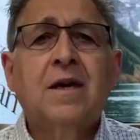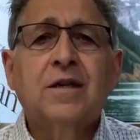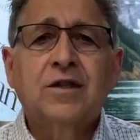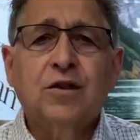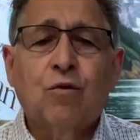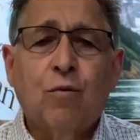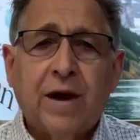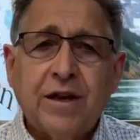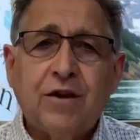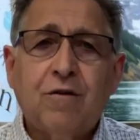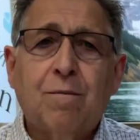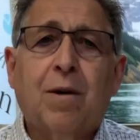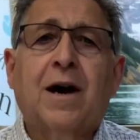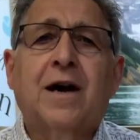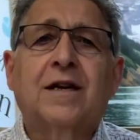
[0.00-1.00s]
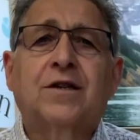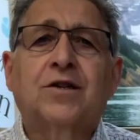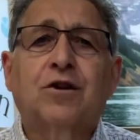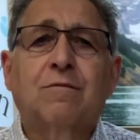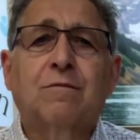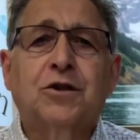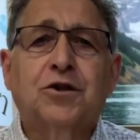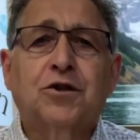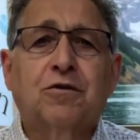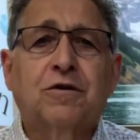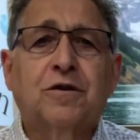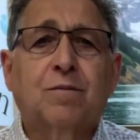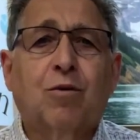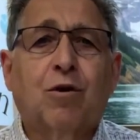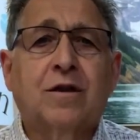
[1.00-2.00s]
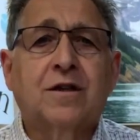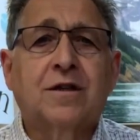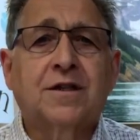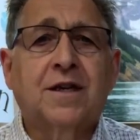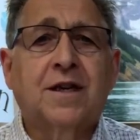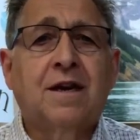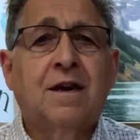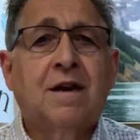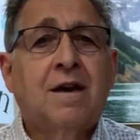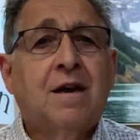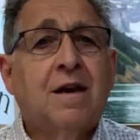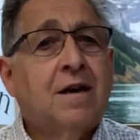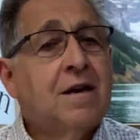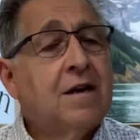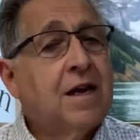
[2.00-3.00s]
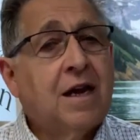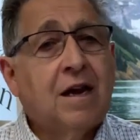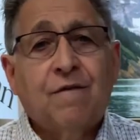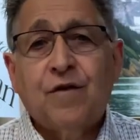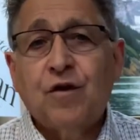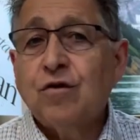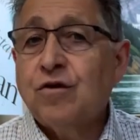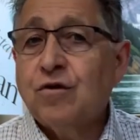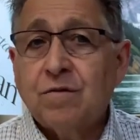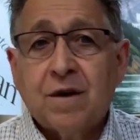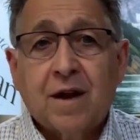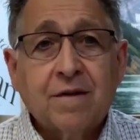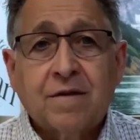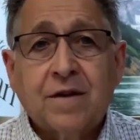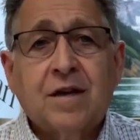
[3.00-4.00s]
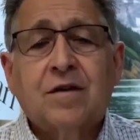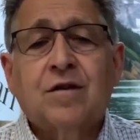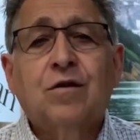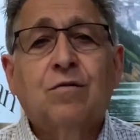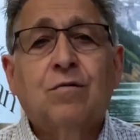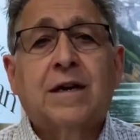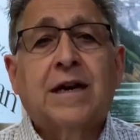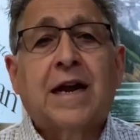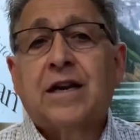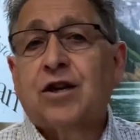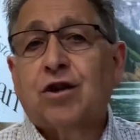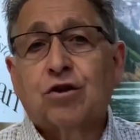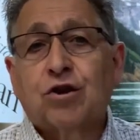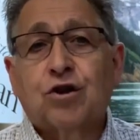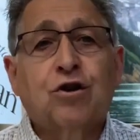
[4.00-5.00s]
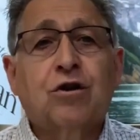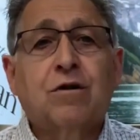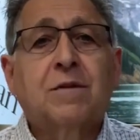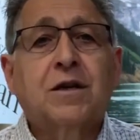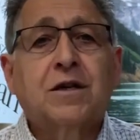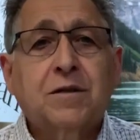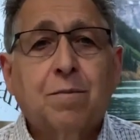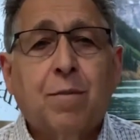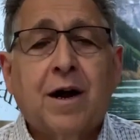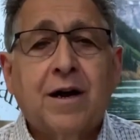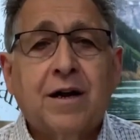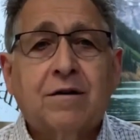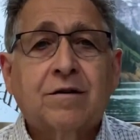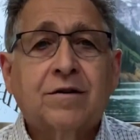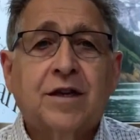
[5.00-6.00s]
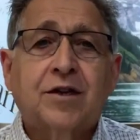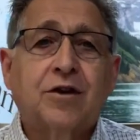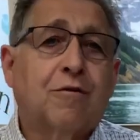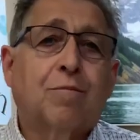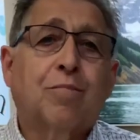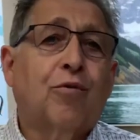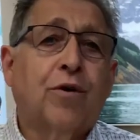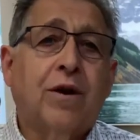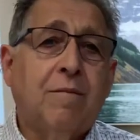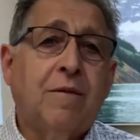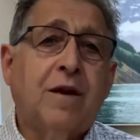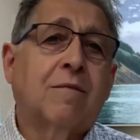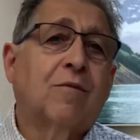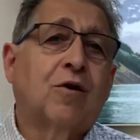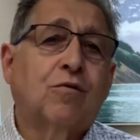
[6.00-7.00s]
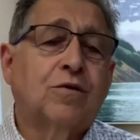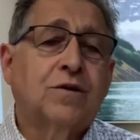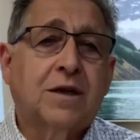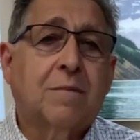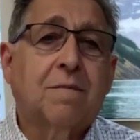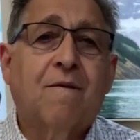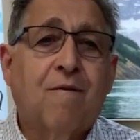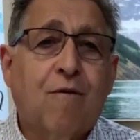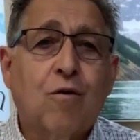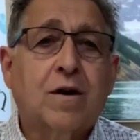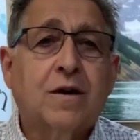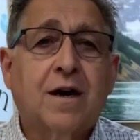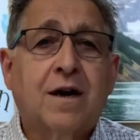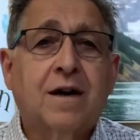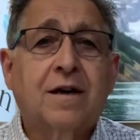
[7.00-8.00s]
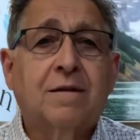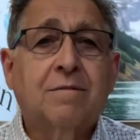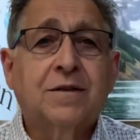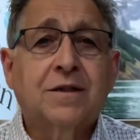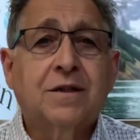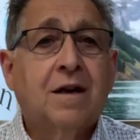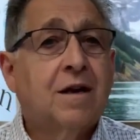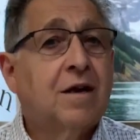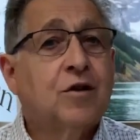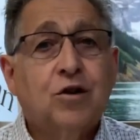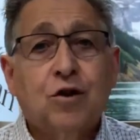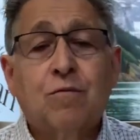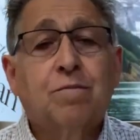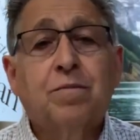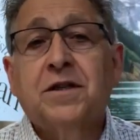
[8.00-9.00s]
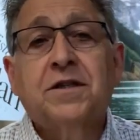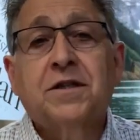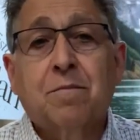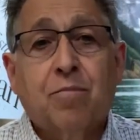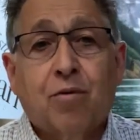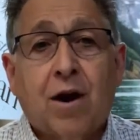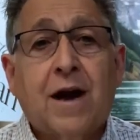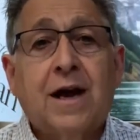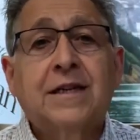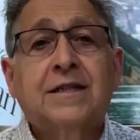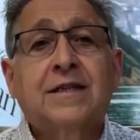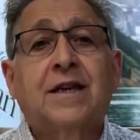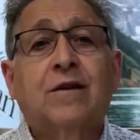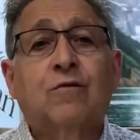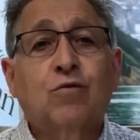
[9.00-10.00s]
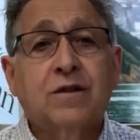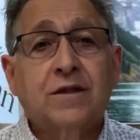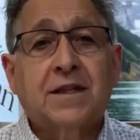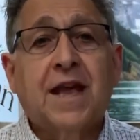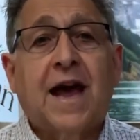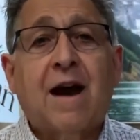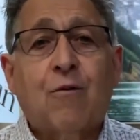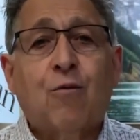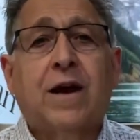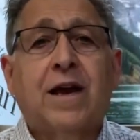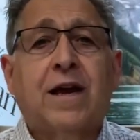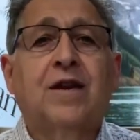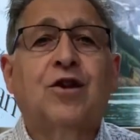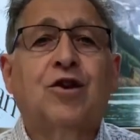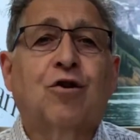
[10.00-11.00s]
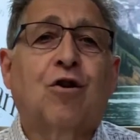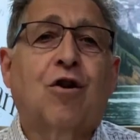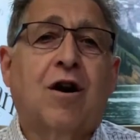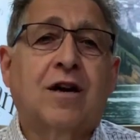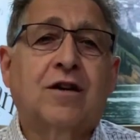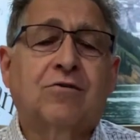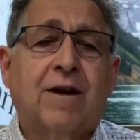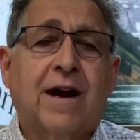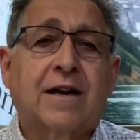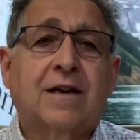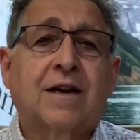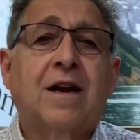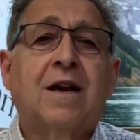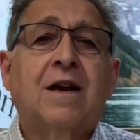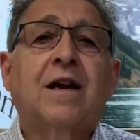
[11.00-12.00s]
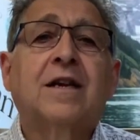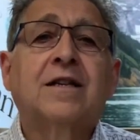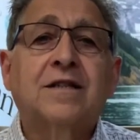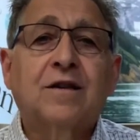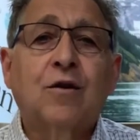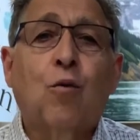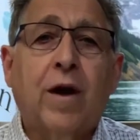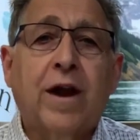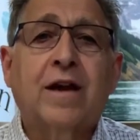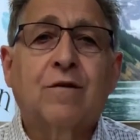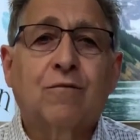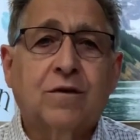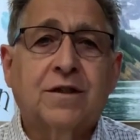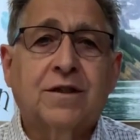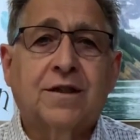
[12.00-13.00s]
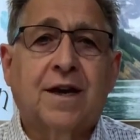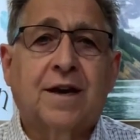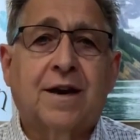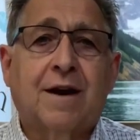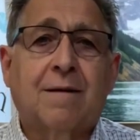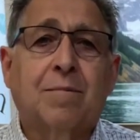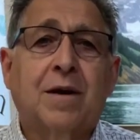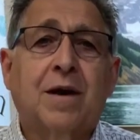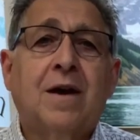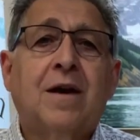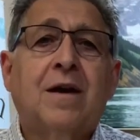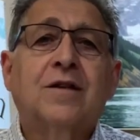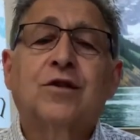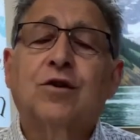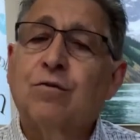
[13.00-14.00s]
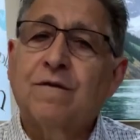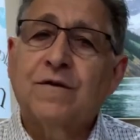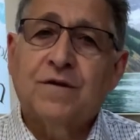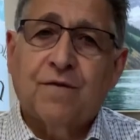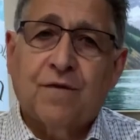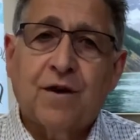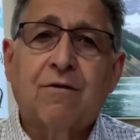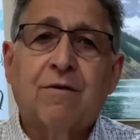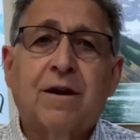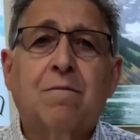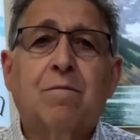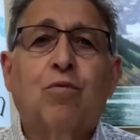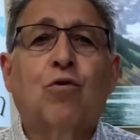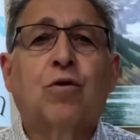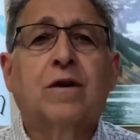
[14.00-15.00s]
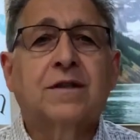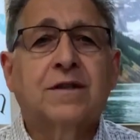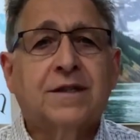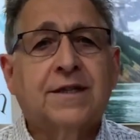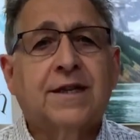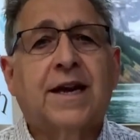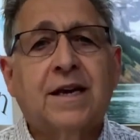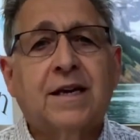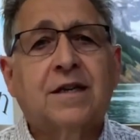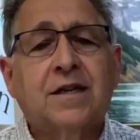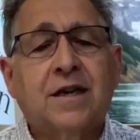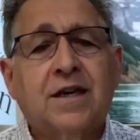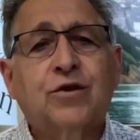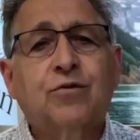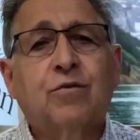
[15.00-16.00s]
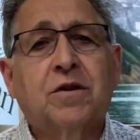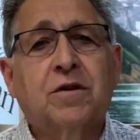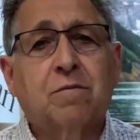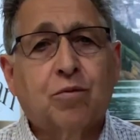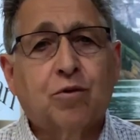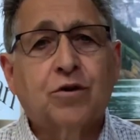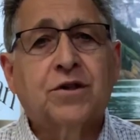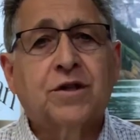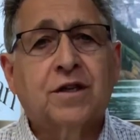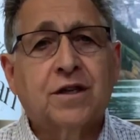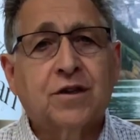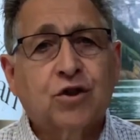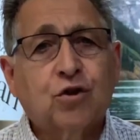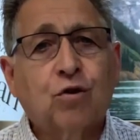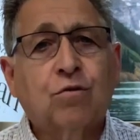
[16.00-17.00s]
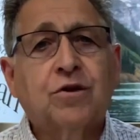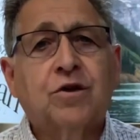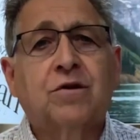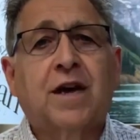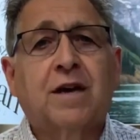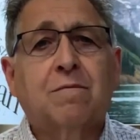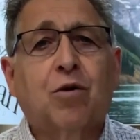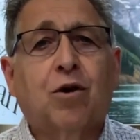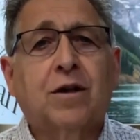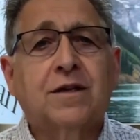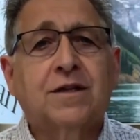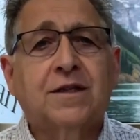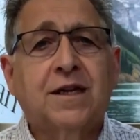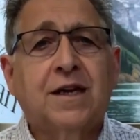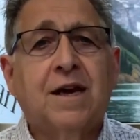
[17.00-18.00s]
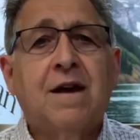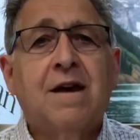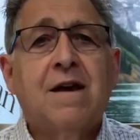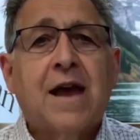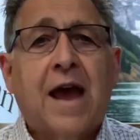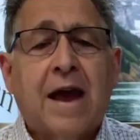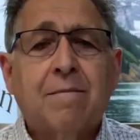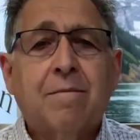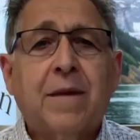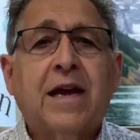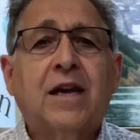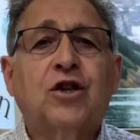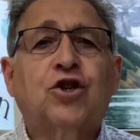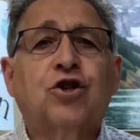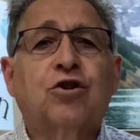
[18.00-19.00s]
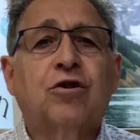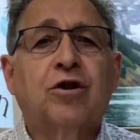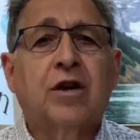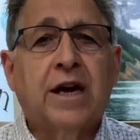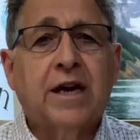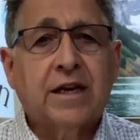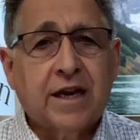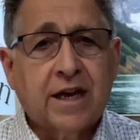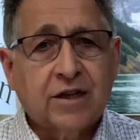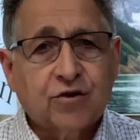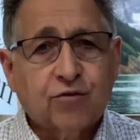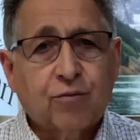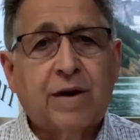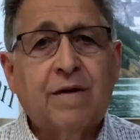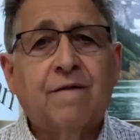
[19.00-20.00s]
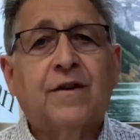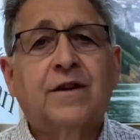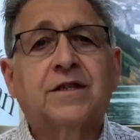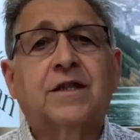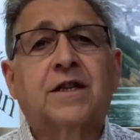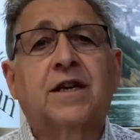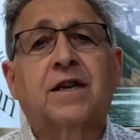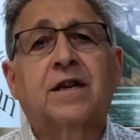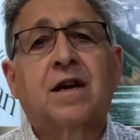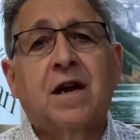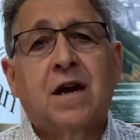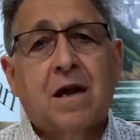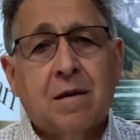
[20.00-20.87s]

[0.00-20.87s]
So when you buy a term insurance policy, if you do nothing to it and your term expires and your premium goes up 4 times, don't be surprised. It was that way in your contract. It's the way it was set up. So it's very important, stay in touch with the person that sold you that policy and make sure it gets revisited